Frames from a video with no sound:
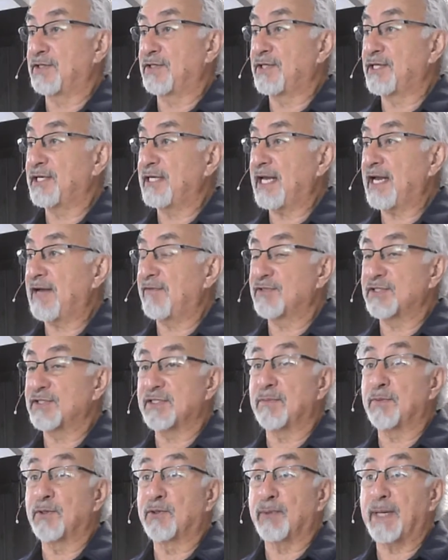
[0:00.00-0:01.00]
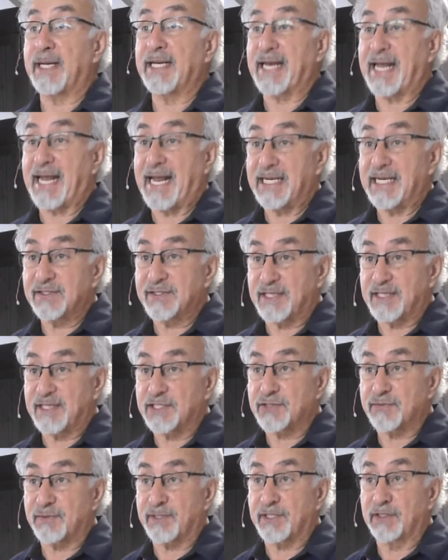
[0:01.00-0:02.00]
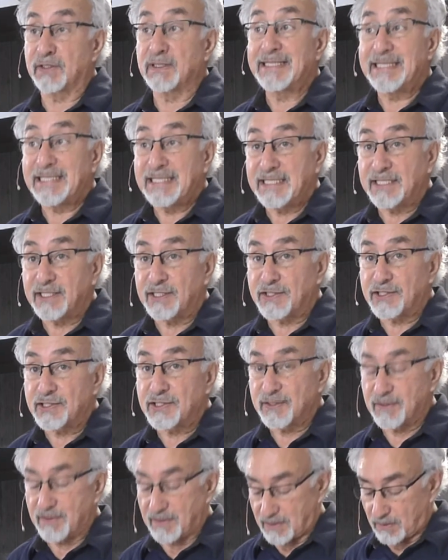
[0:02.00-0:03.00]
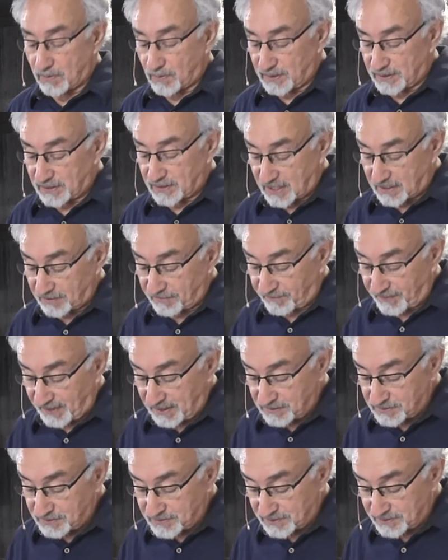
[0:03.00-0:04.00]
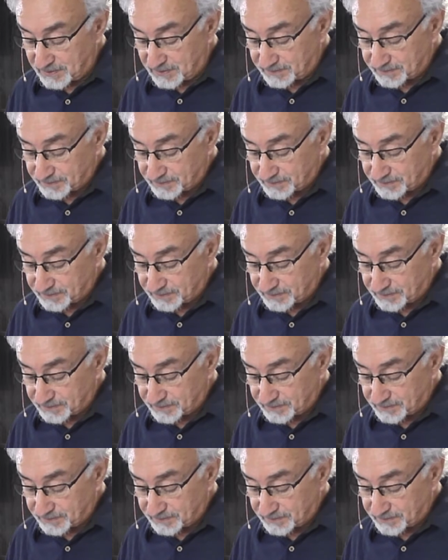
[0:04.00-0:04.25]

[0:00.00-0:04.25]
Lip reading: You didn't have some great ancestry or lineage when God found you.